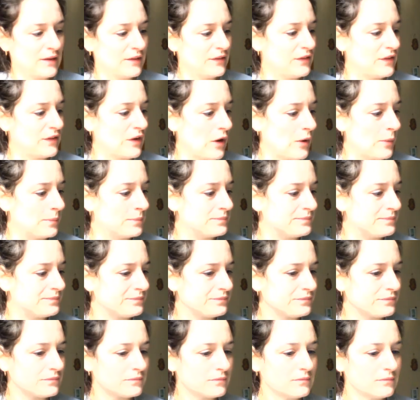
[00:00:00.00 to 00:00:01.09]
So,
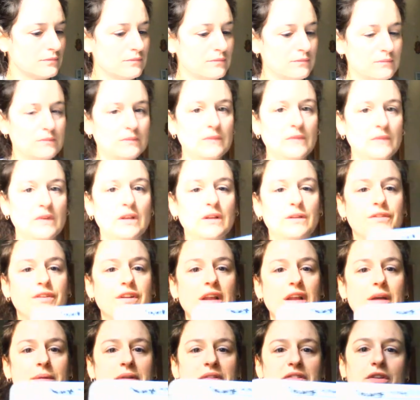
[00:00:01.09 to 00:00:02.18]

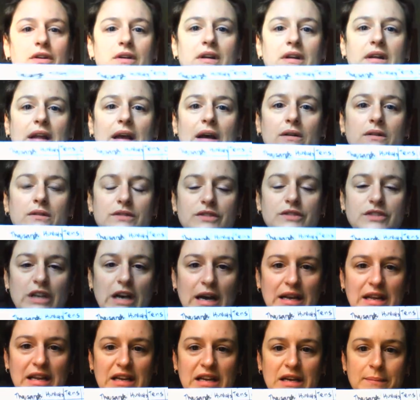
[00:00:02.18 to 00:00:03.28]
today we started out
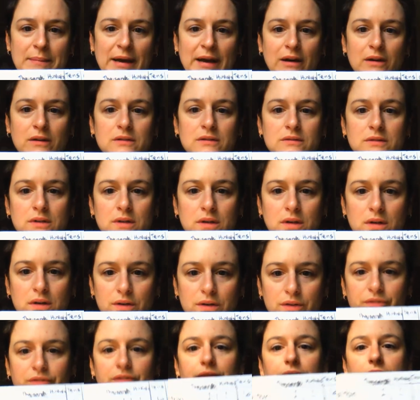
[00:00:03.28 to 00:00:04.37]
talking about
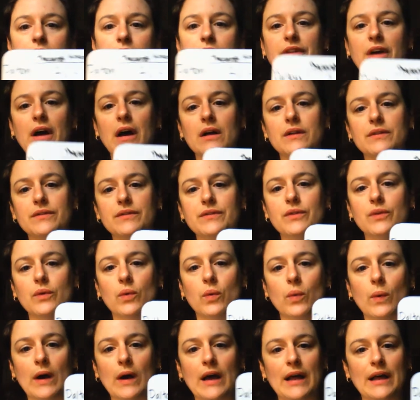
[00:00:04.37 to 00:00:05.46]
Dalton,
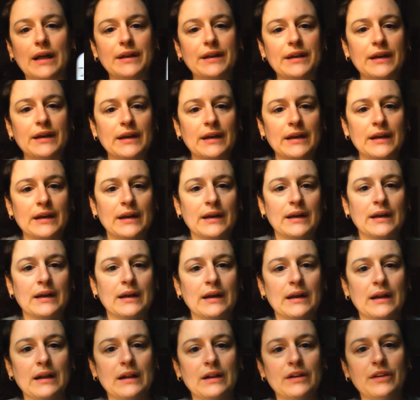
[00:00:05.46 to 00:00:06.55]
Juan,
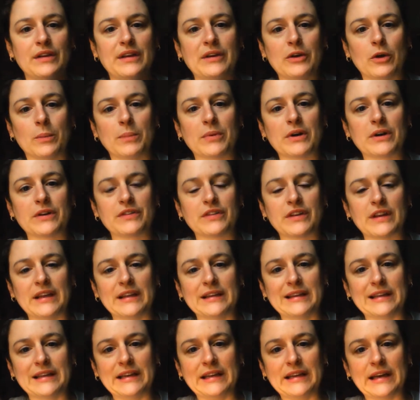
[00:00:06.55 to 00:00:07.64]
Gilbert,
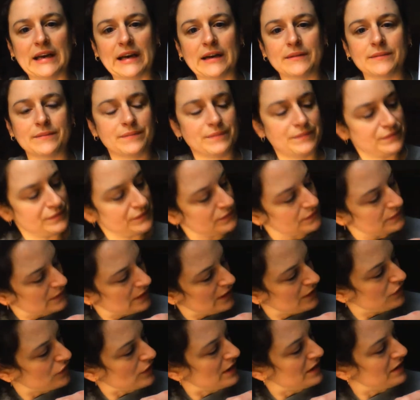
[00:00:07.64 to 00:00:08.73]
and Lydia,
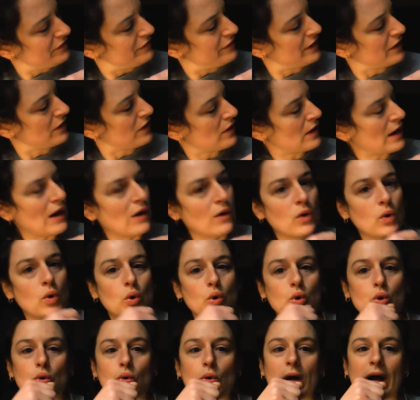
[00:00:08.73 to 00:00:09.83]
and trying to figure out
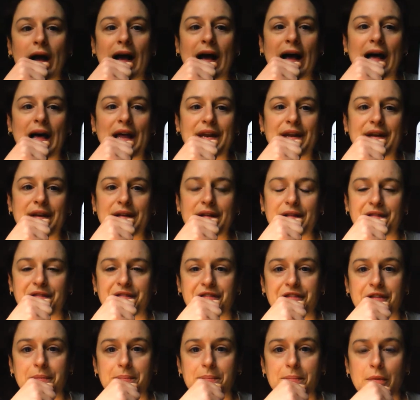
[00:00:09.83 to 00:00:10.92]
who had
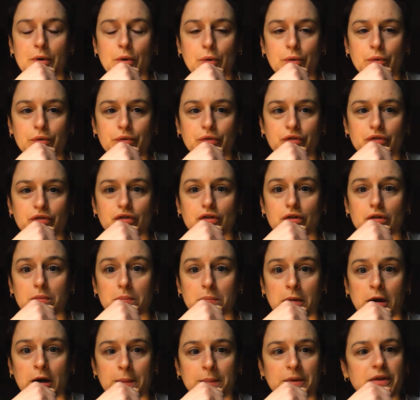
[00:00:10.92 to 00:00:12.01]
the most
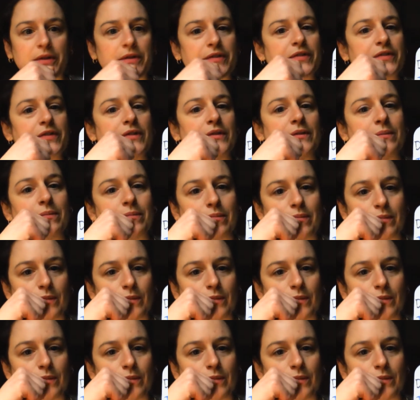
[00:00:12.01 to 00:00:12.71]
marbles.